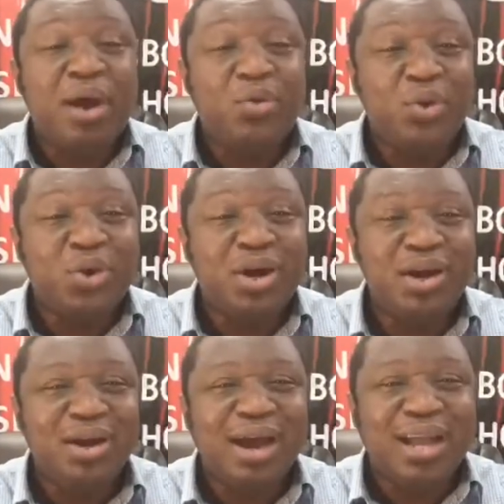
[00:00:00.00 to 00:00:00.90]

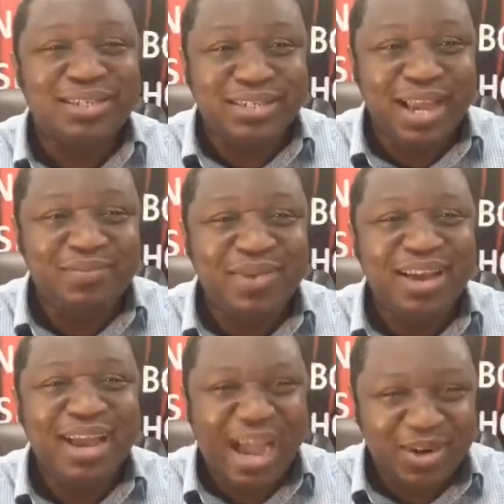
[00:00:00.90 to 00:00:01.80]
Baruch
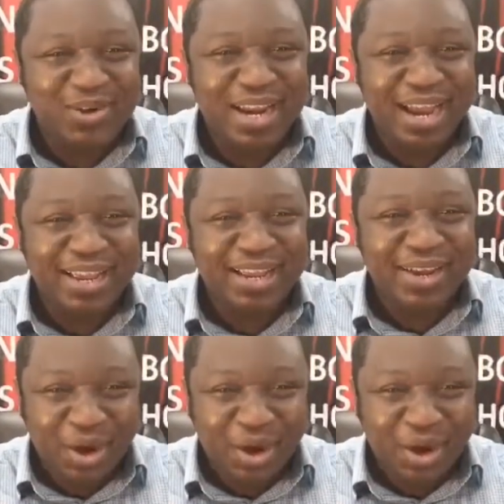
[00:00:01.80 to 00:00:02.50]
Hashem Adonai.